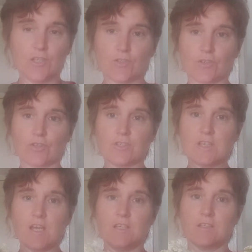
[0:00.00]
So you're going to
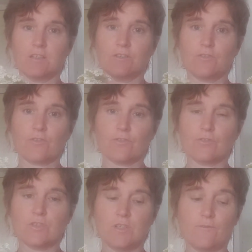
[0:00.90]
take
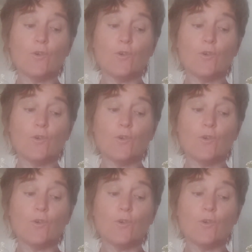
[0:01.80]
40